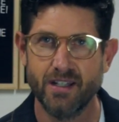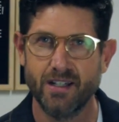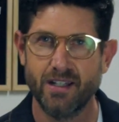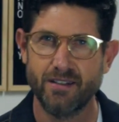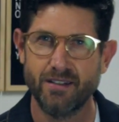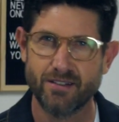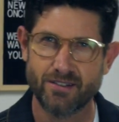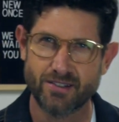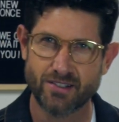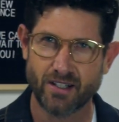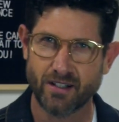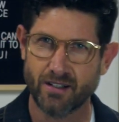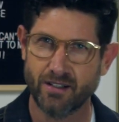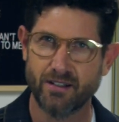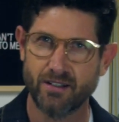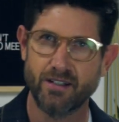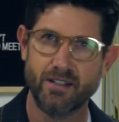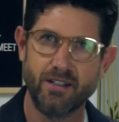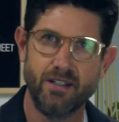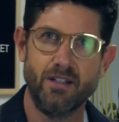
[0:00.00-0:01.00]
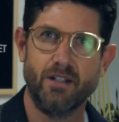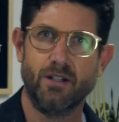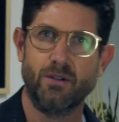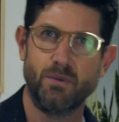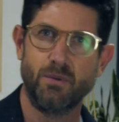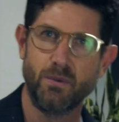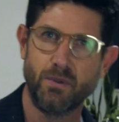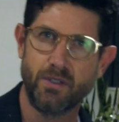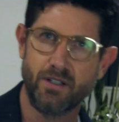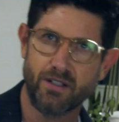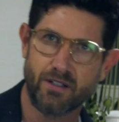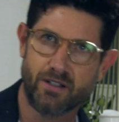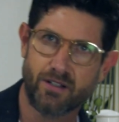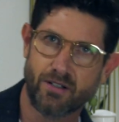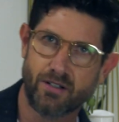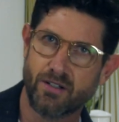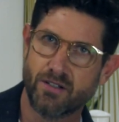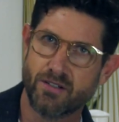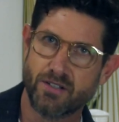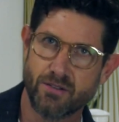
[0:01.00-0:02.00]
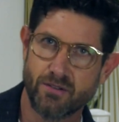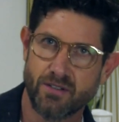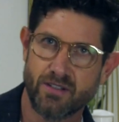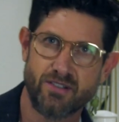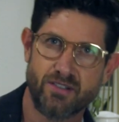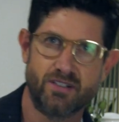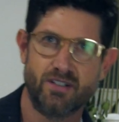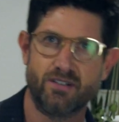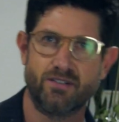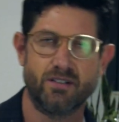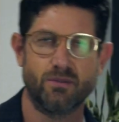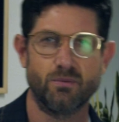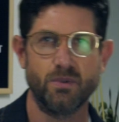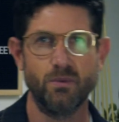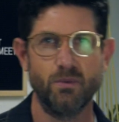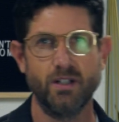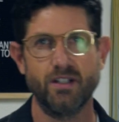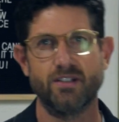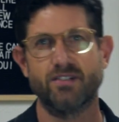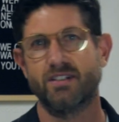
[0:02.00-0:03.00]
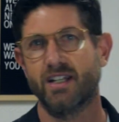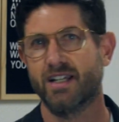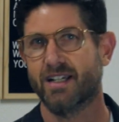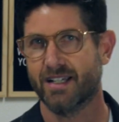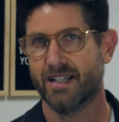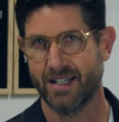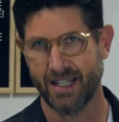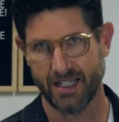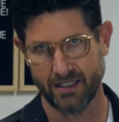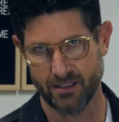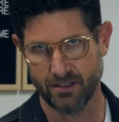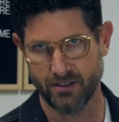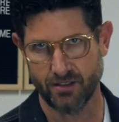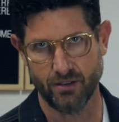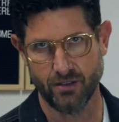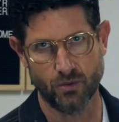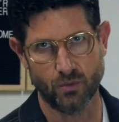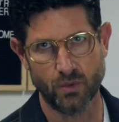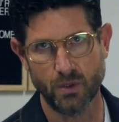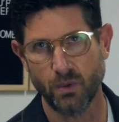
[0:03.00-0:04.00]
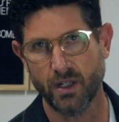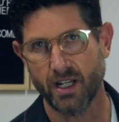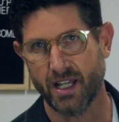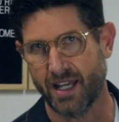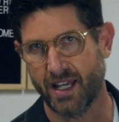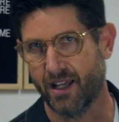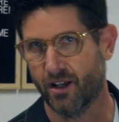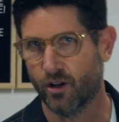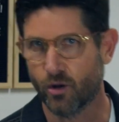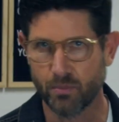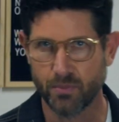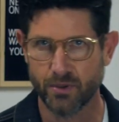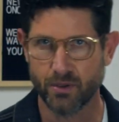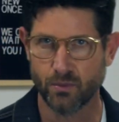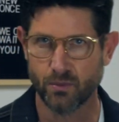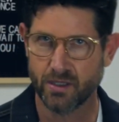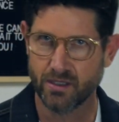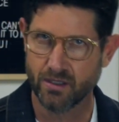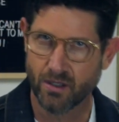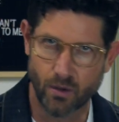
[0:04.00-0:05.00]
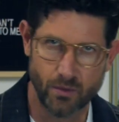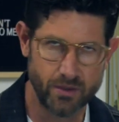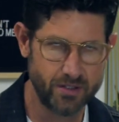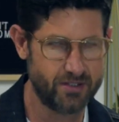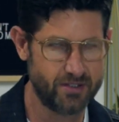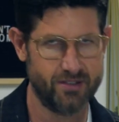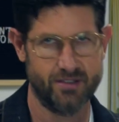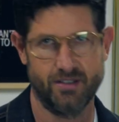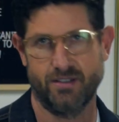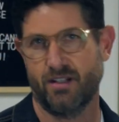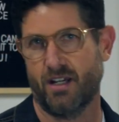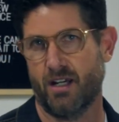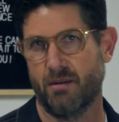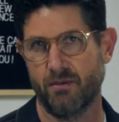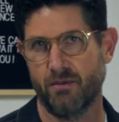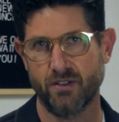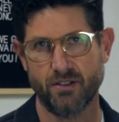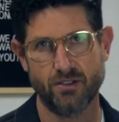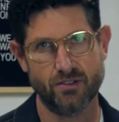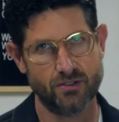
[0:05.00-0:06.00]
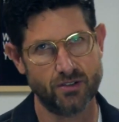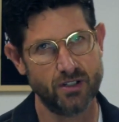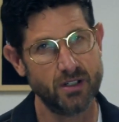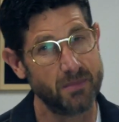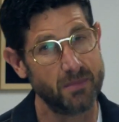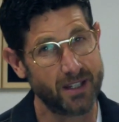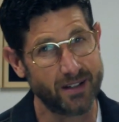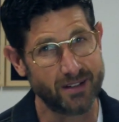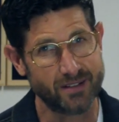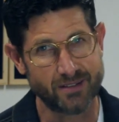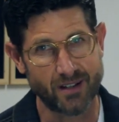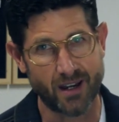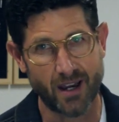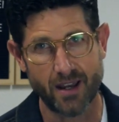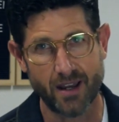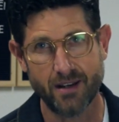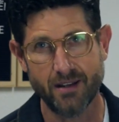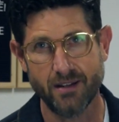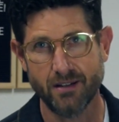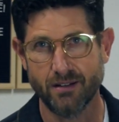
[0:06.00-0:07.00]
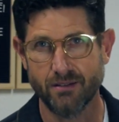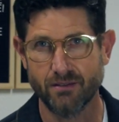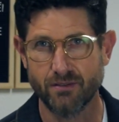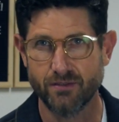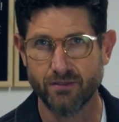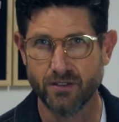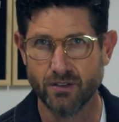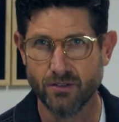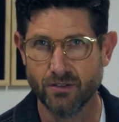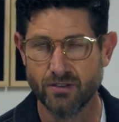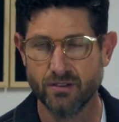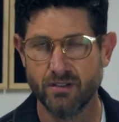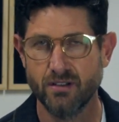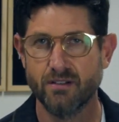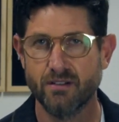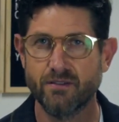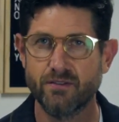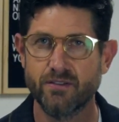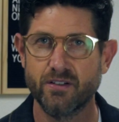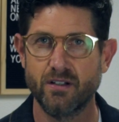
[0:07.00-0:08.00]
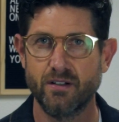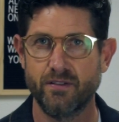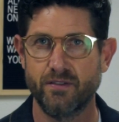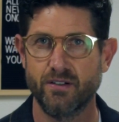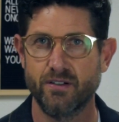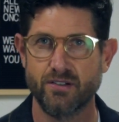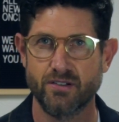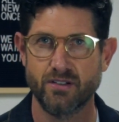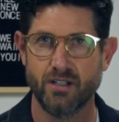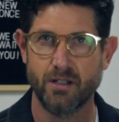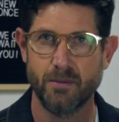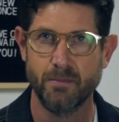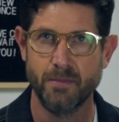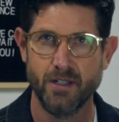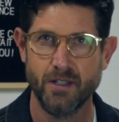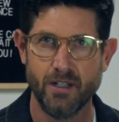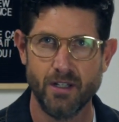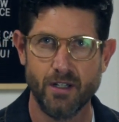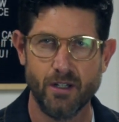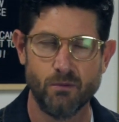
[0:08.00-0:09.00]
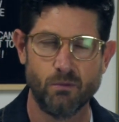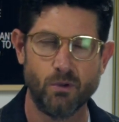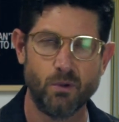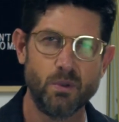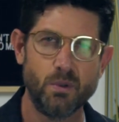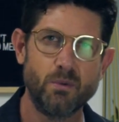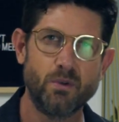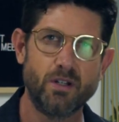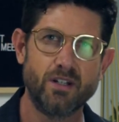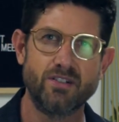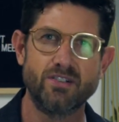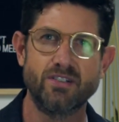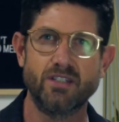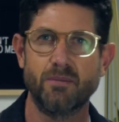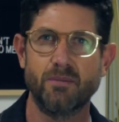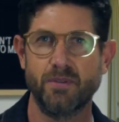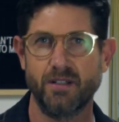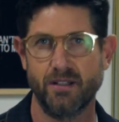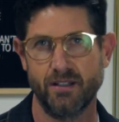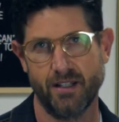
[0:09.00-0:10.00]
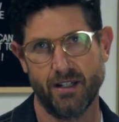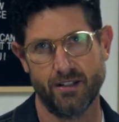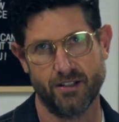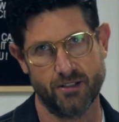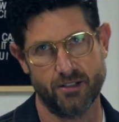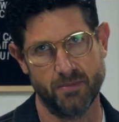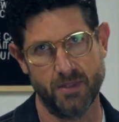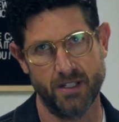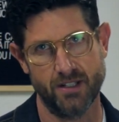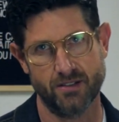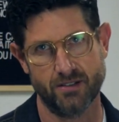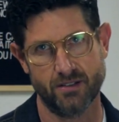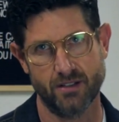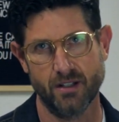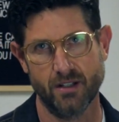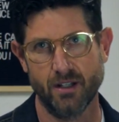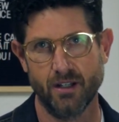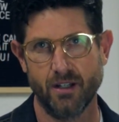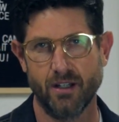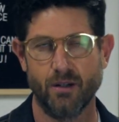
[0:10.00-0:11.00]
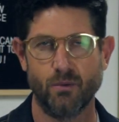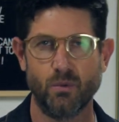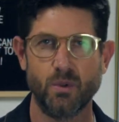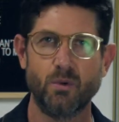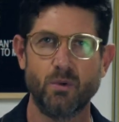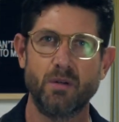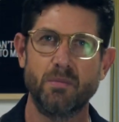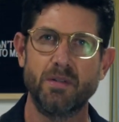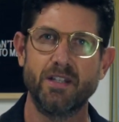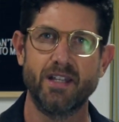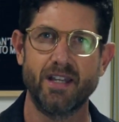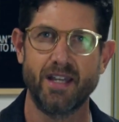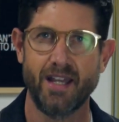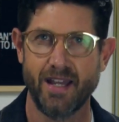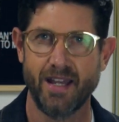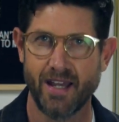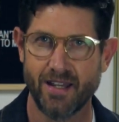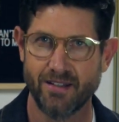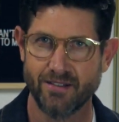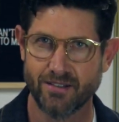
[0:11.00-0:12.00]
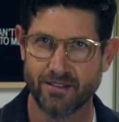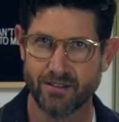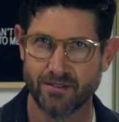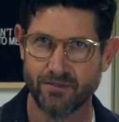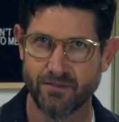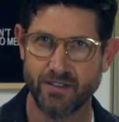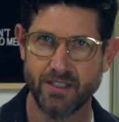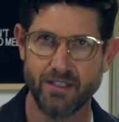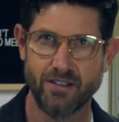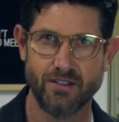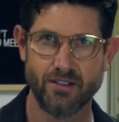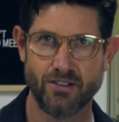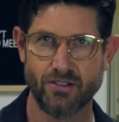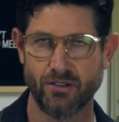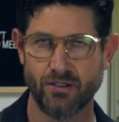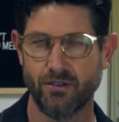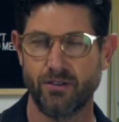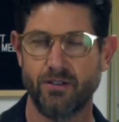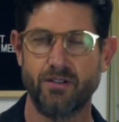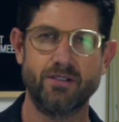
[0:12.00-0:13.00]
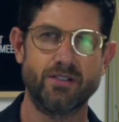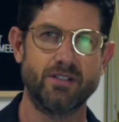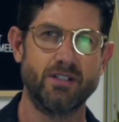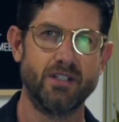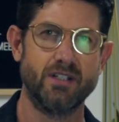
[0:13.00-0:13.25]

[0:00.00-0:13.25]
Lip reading: And then secondly, we want to encourage you in the sense that we want to stay connected to you. We want to help you. We know this is a time of extreme anxiety, confusion, and fear for some. Well, we want to step into that space, and we want to be the hands, the feet, the shoulders,